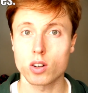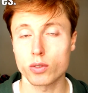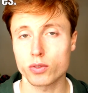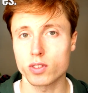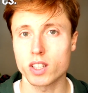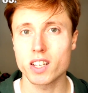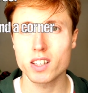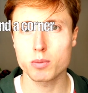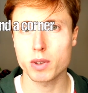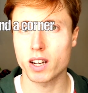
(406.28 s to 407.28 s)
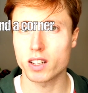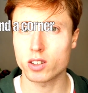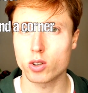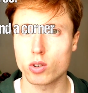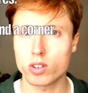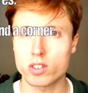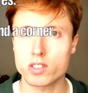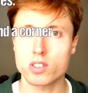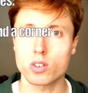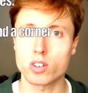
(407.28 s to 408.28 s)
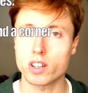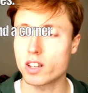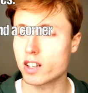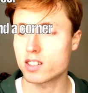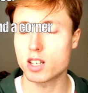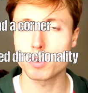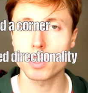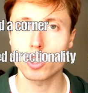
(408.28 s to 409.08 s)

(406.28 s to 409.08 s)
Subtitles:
often hidden behind corners, or they exhibit a